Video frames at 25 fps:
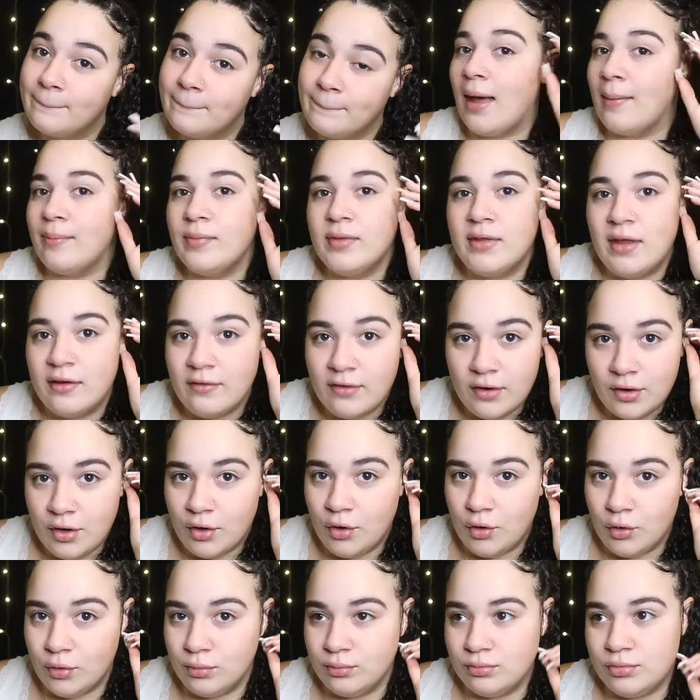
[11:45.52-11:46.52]
I'm never
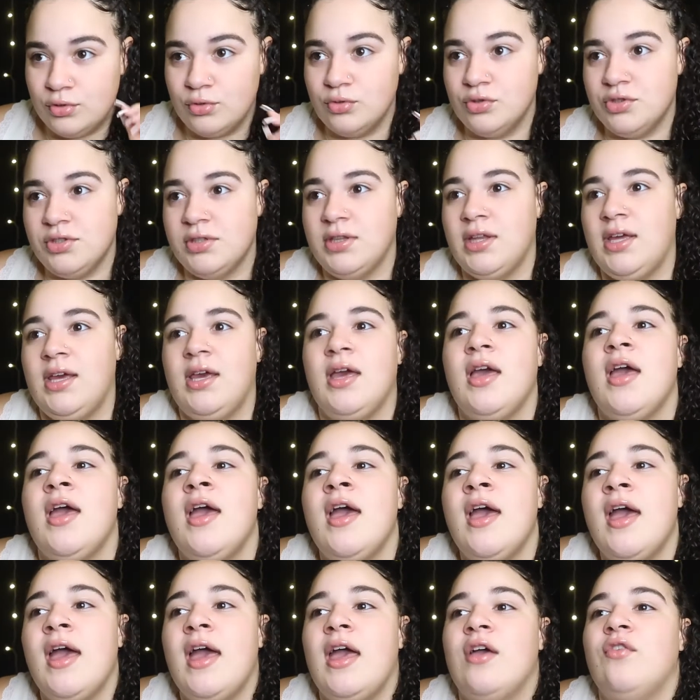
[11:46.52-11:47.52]
home usually
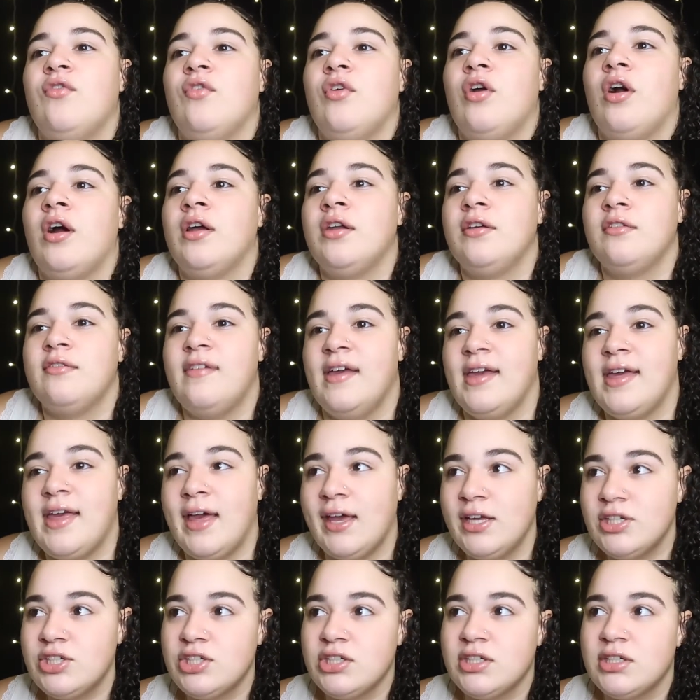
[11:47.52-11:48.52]
if we're on a
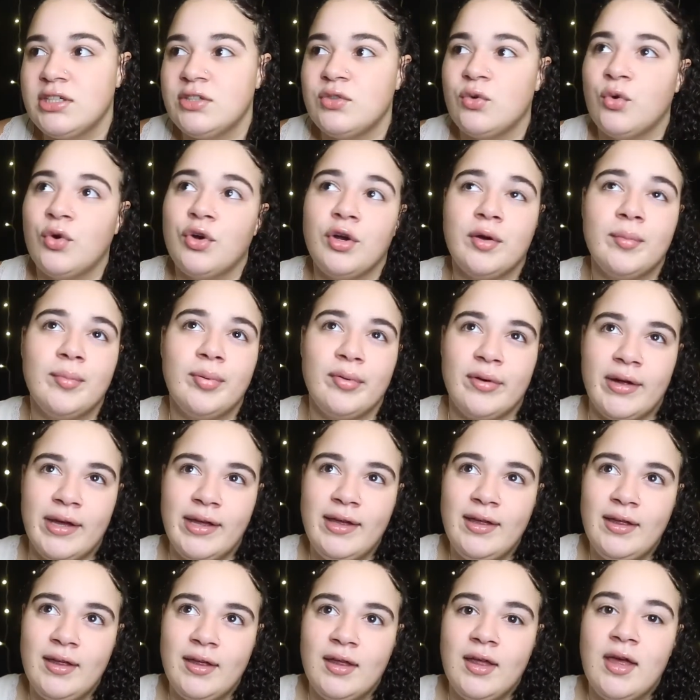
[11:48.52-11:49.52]
vacation or a
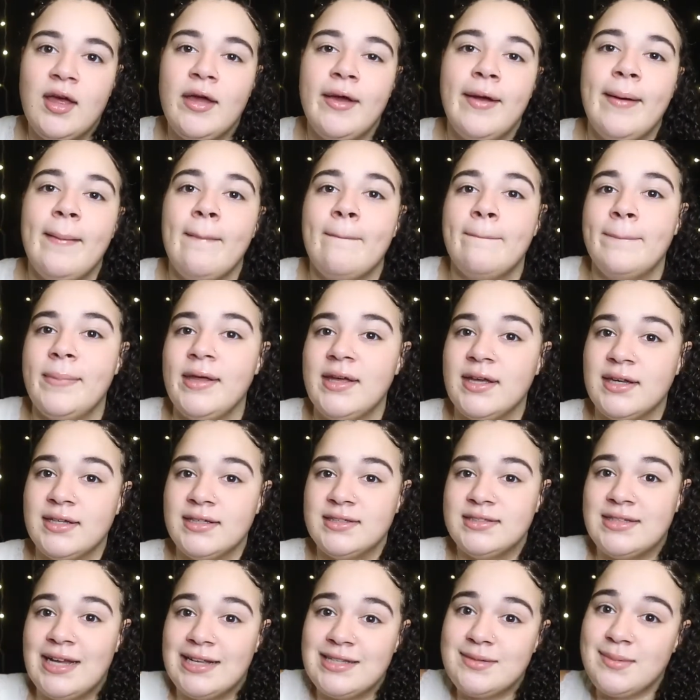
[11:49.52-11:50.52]
break,
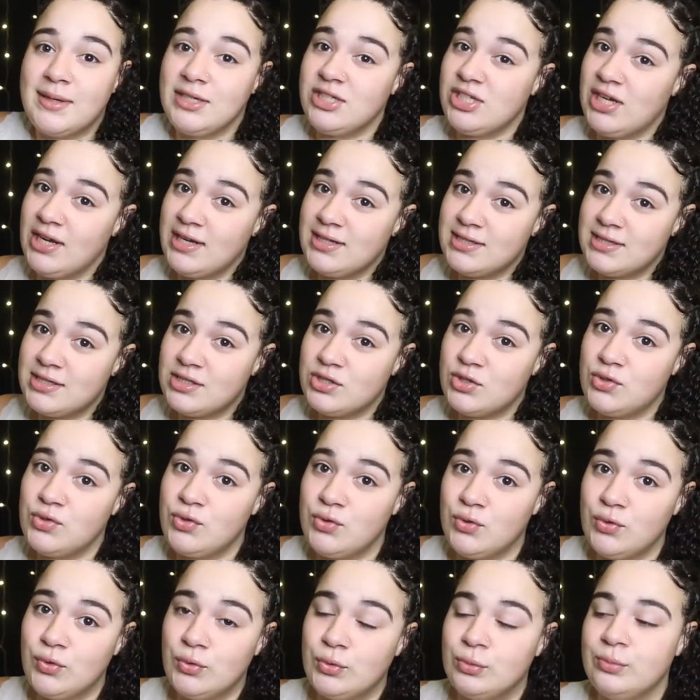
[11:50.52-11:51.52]
because that's my chance
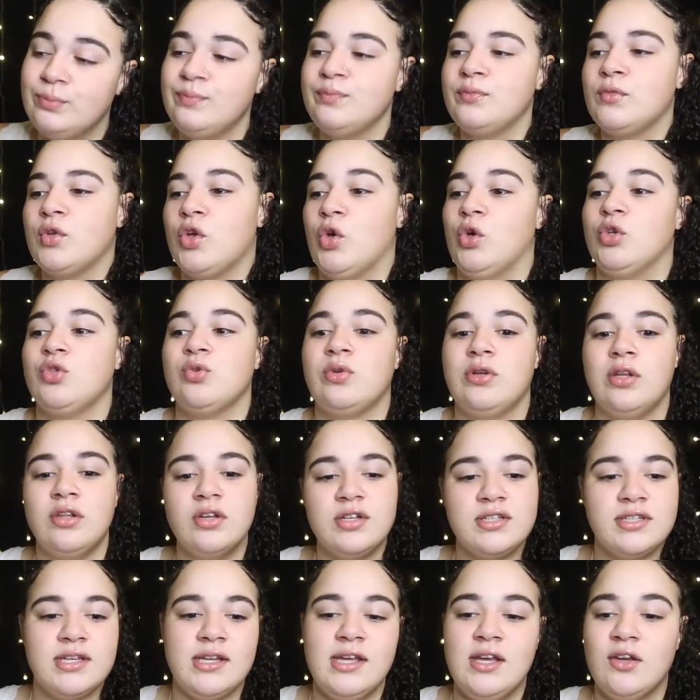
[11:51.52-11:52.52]
to go to
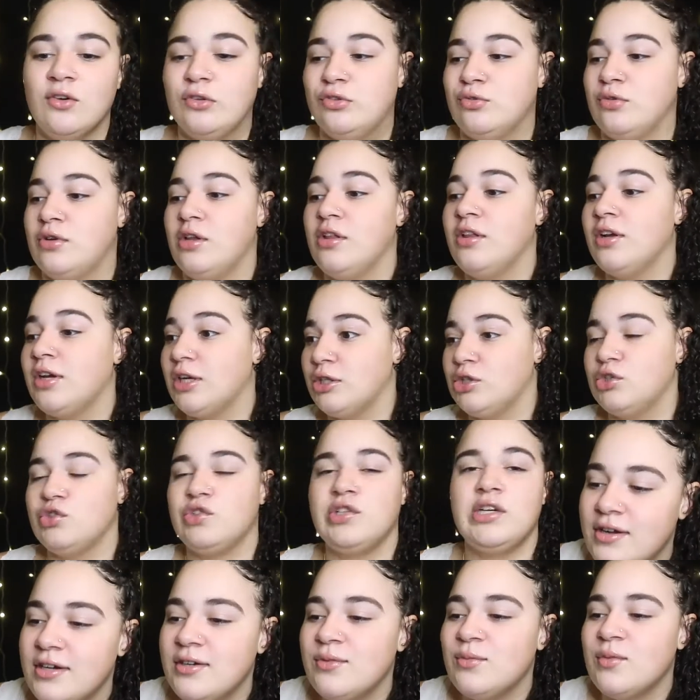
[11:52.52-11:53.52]
another city, go to another
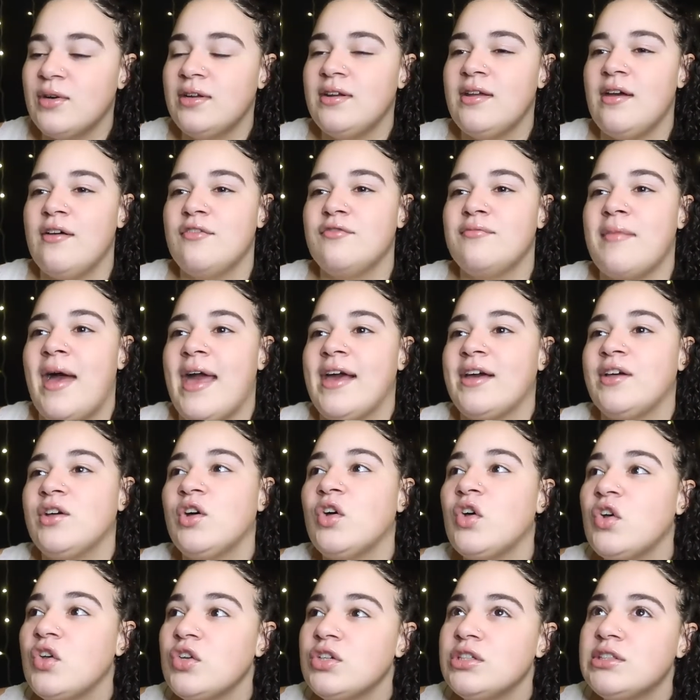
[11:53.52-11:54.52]
country. Another one of my
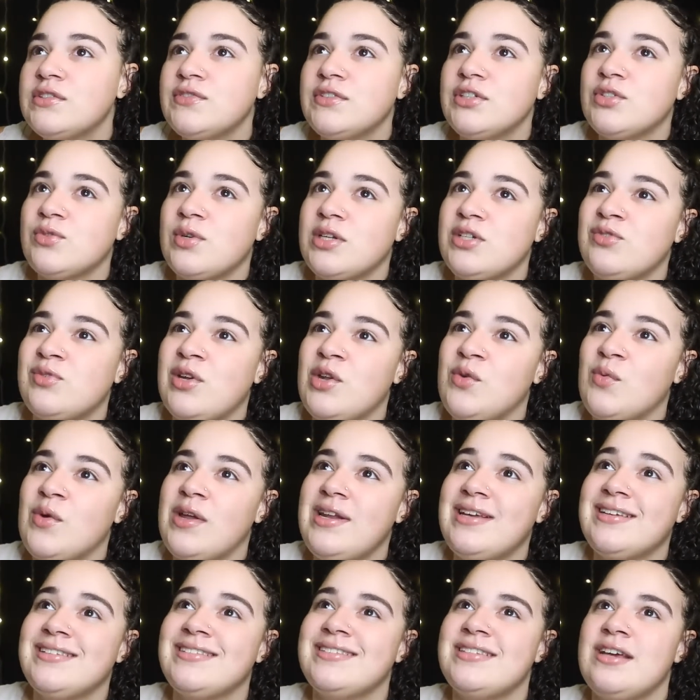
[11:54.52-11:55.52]
goals for
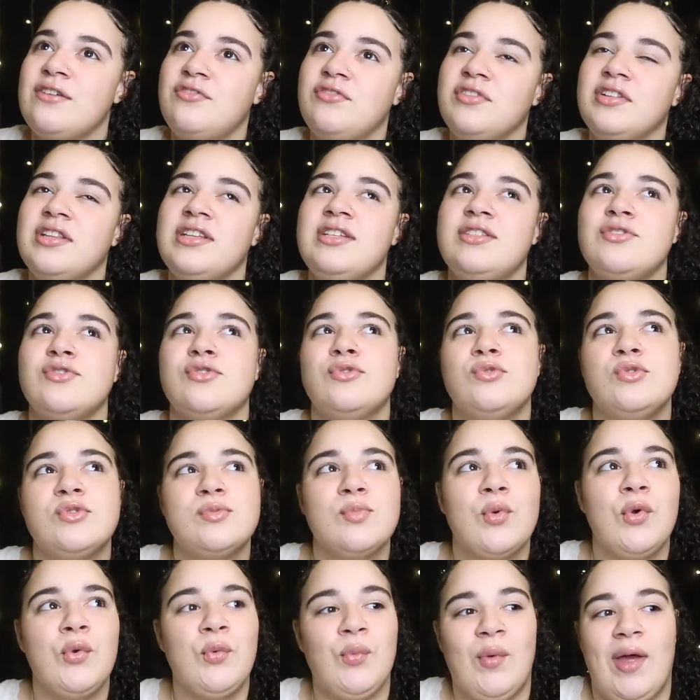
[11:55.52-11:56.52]
2021 is definitely to lose
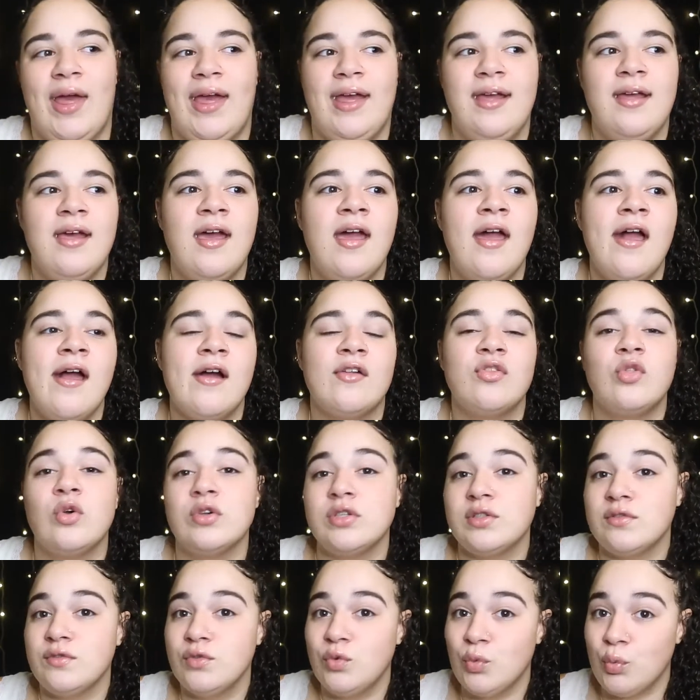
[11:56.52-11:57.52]
more weight.
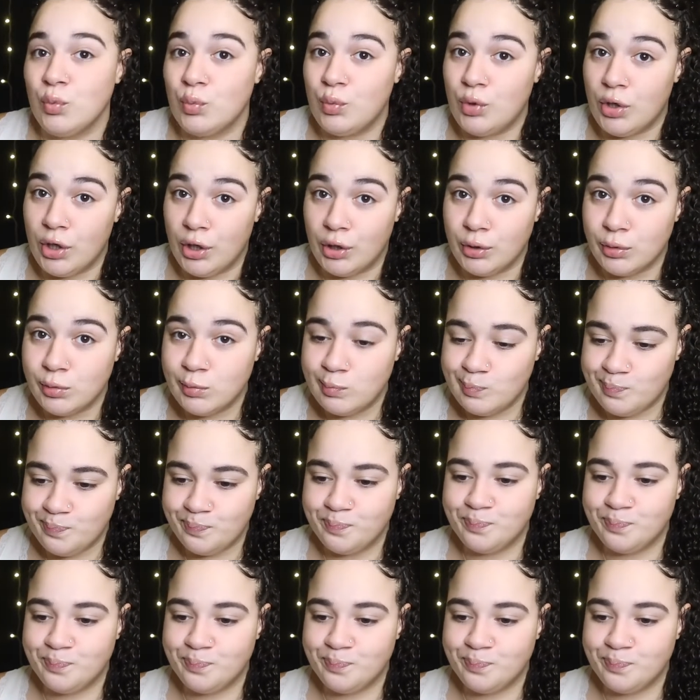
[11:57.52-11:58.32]
Those of you who know,